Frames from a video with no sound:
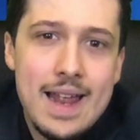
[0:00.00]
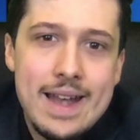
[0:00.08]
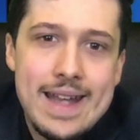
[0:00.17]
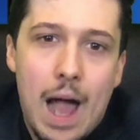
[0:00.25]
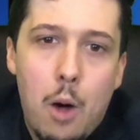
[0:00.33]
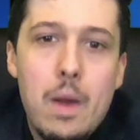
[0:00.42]

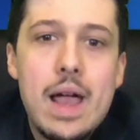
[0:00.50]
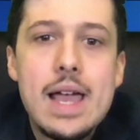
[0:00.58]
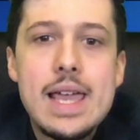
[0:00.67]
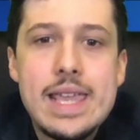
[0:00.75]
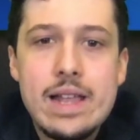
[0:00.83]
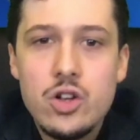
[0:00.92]
Now,
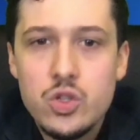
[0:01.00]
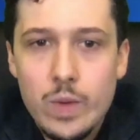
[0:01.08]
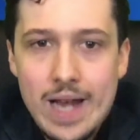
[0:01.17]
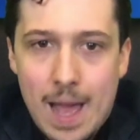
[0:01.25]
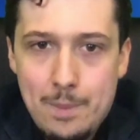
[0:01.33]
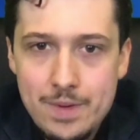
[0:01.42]
here's what
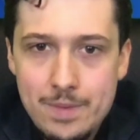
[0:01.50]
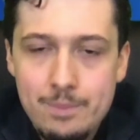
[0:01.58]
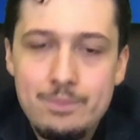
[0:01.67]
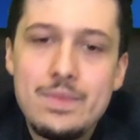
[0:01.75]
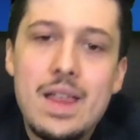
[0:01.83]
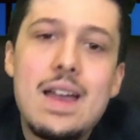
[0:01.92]
happened.
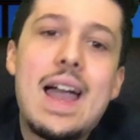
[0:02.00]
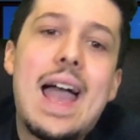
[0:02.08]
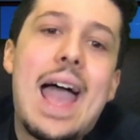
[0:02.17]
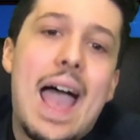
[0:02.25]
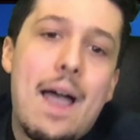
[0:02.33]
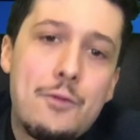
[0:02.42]

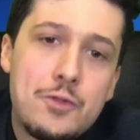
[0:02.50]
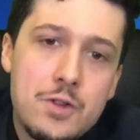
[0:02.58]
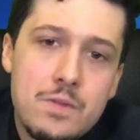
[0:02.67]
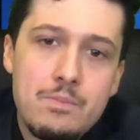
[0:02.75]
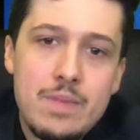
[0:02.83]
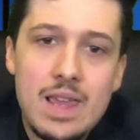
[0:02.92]
After
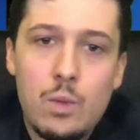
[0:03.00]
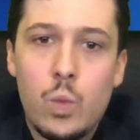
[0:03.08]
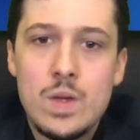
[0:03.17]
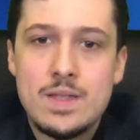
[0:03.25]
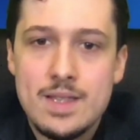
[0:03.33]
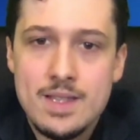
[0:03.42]
it
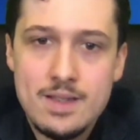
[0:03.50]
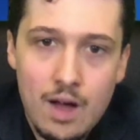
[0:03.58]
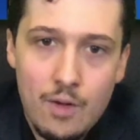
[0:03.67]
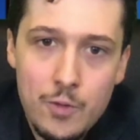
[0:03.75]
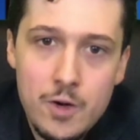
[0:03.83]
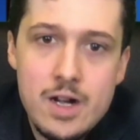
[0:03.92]
was
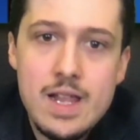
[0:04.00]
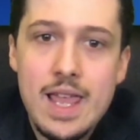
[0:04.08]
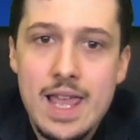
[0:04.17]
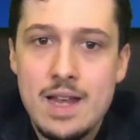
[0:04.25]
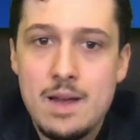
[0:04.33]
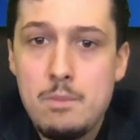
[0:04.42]
discovered
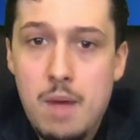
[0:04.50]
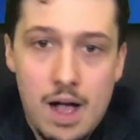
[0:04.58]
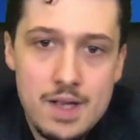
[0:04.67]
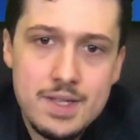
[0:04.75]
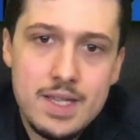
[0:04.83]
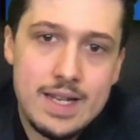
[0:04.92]
in a
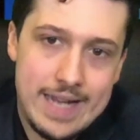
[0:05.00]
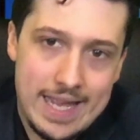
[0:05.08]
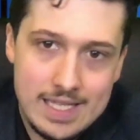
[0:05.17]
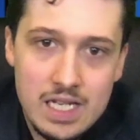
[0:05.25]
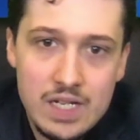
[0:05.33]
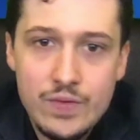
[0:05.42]
mosque in
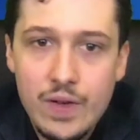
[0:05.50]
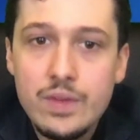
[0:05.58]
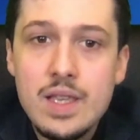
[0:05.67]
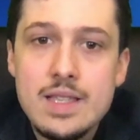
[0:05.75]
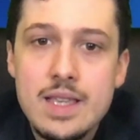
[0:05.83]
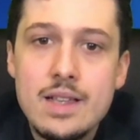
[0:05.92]

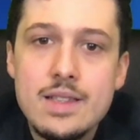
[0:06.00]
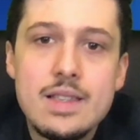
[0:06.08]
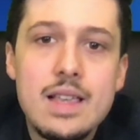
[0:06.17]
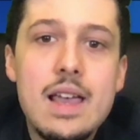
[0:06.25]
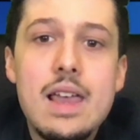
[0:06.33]
1956, it